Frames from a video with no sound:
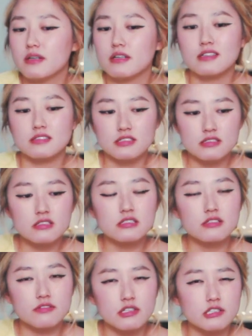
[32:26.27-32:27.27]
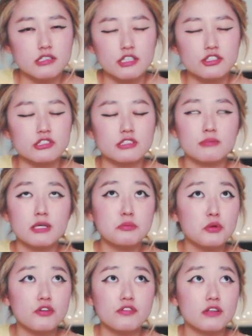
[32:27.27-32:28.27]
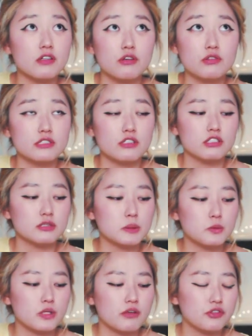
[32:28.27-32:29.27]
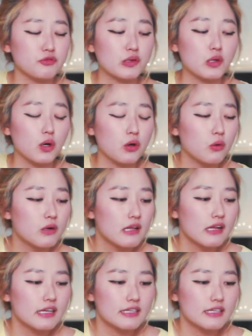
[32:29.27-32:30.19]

But casinos are very dangerous. And my boyfriend always tells me whenever we go,